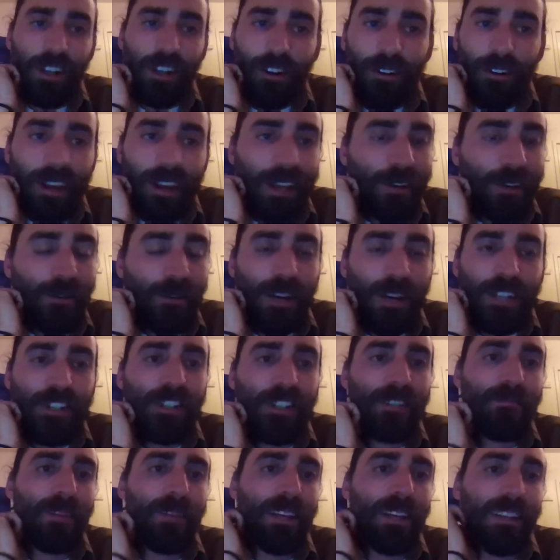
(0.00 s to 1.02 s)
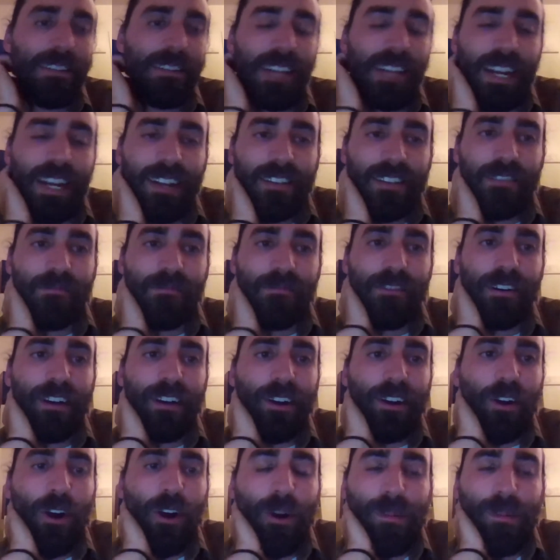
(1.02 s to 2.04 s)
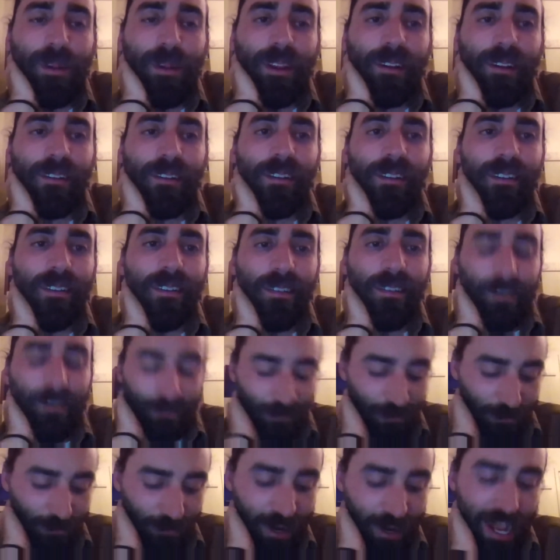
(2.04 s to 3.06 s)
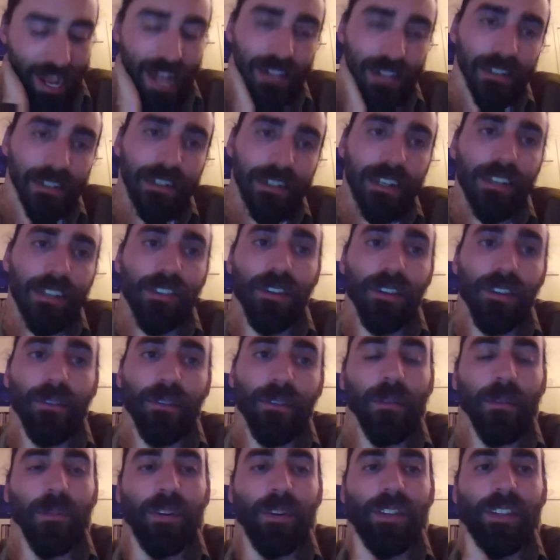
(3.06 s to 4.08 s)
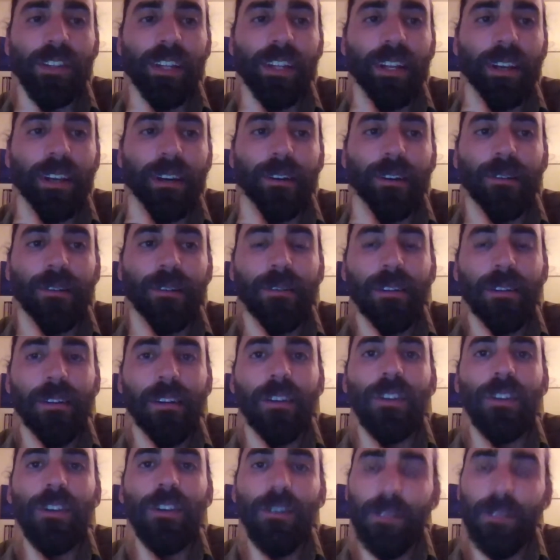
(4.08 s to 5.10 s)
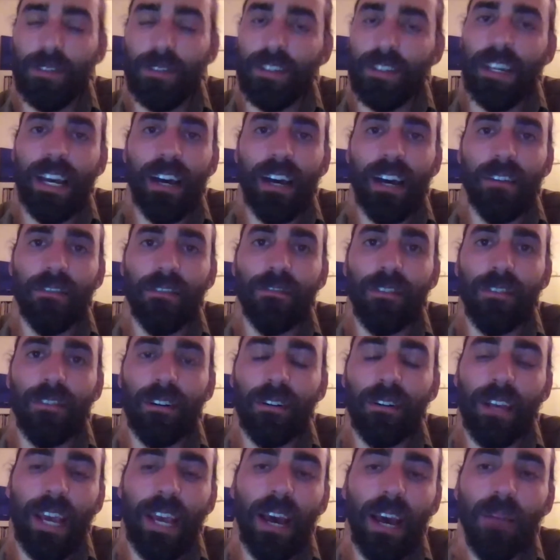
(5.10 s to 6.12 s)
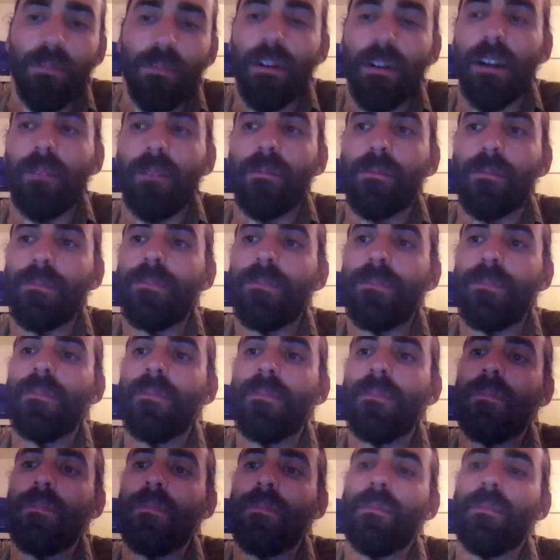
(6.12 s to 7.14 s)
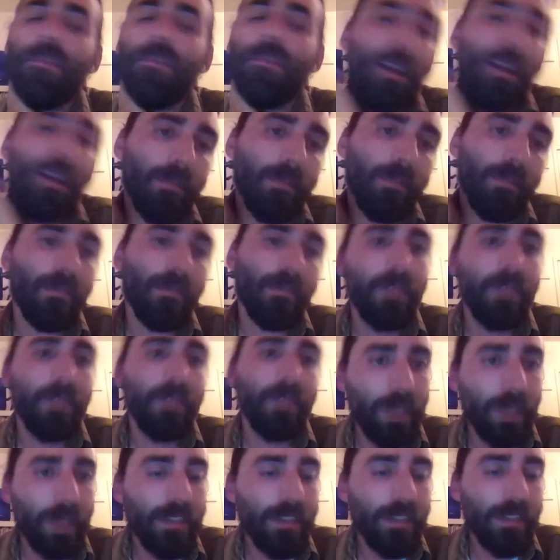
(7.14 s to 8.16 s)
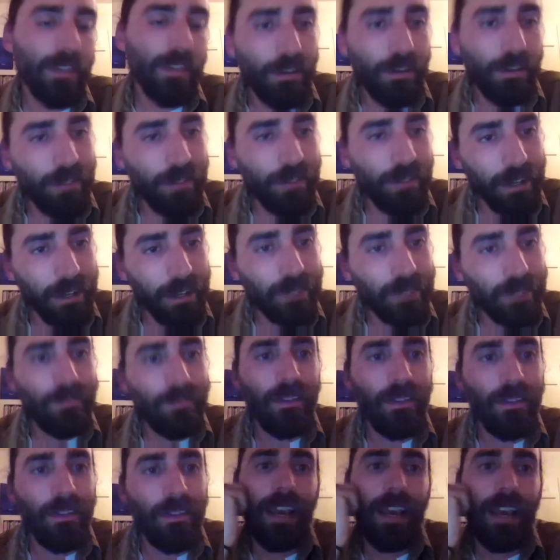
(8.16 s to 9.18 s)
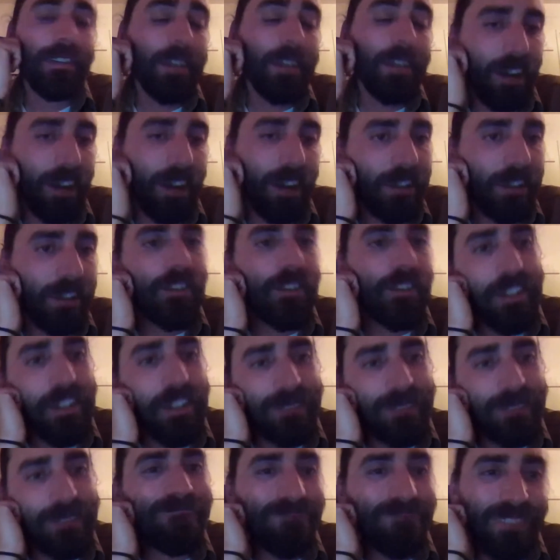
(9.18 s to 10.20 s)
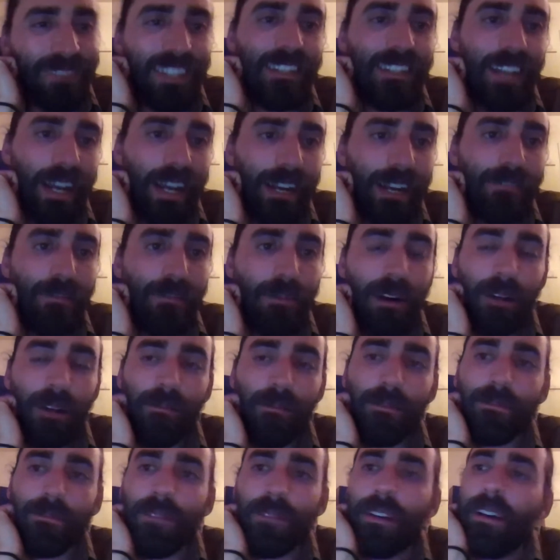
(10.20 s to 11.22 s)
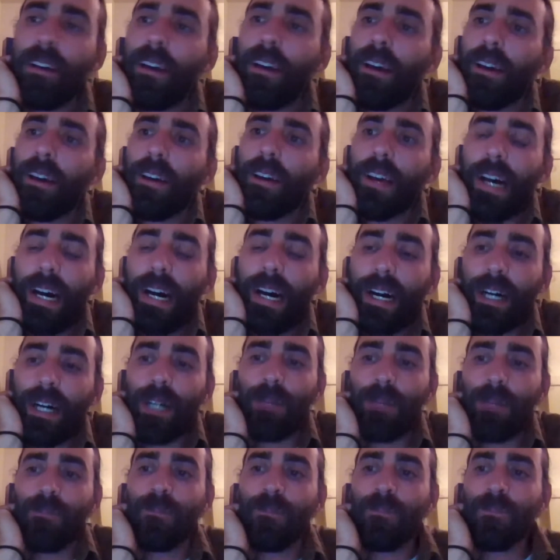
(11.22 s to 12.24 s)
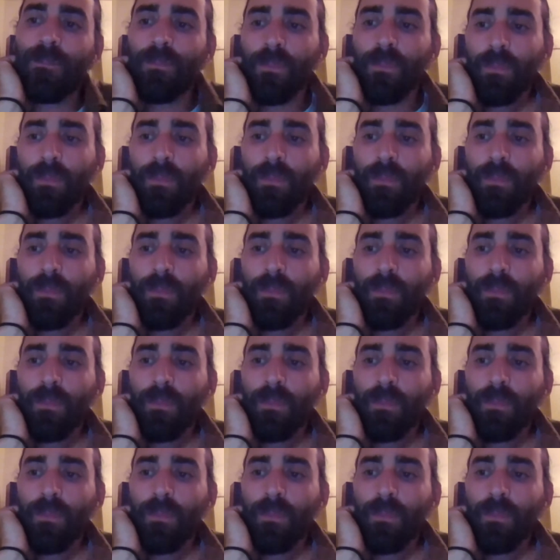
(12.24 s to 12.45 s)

a great question because that is a very urban reality. So the Presidio used to have a feral cat problem. Problem depends on how you define it. As an mm-hmm. ecologist, it's kind of a problem because um,